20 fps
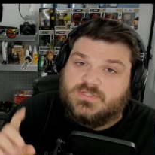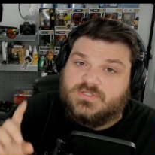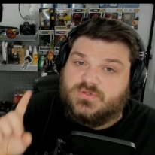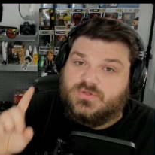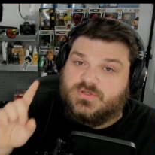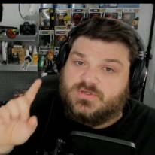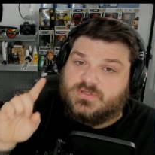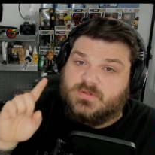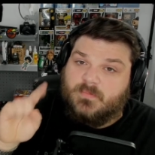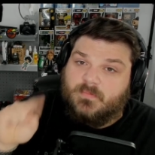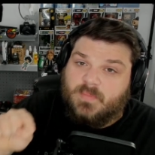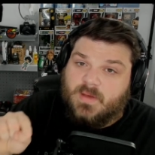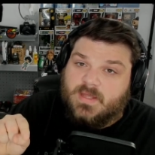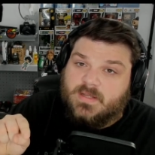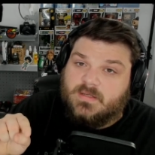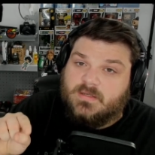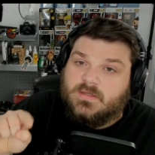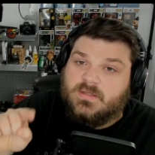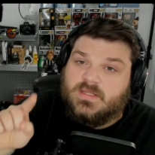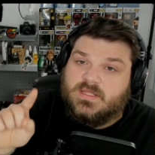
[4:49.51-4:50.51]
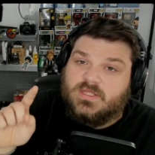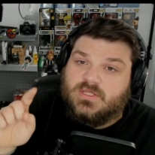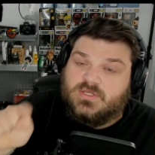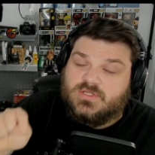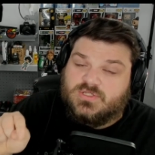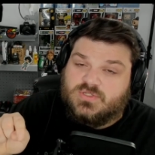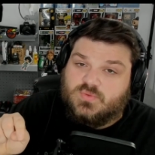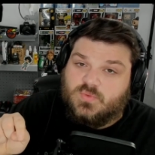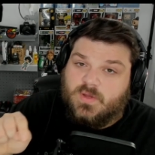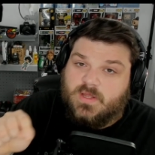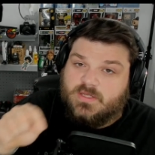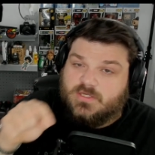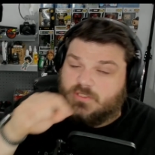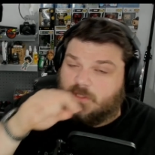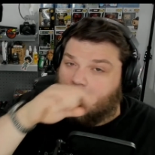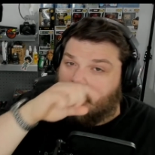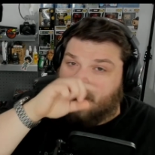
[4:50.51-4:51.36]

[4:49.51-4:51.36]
So there's a button that you can switch